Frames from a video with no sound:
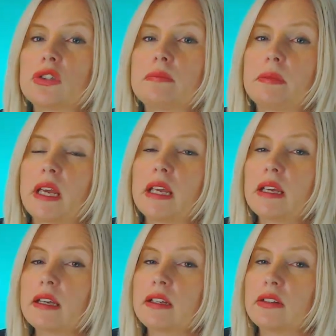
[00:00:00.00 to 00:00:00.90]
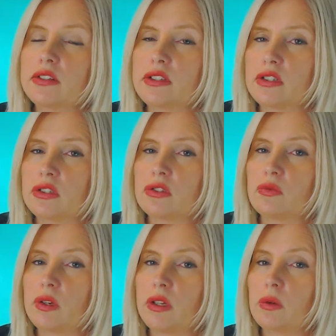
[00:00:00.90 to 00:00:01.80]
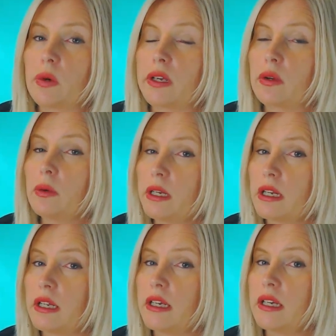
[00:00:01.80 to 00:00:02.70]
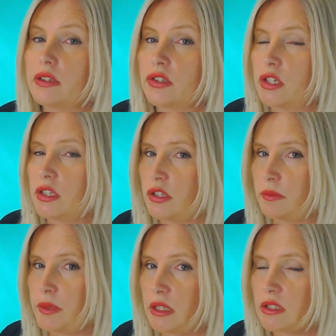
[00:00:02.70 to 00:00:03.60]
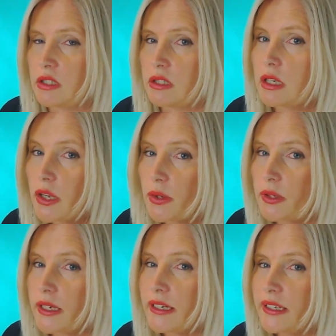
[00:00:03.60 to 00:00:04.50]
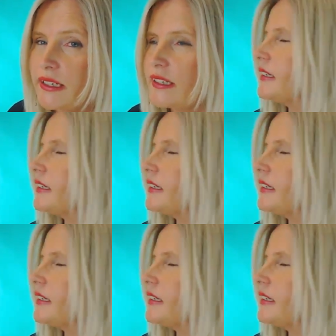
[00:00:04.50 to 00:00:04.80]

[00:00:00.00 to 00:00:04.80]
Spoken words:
should make decisions really quite quickly and change their mind slowly.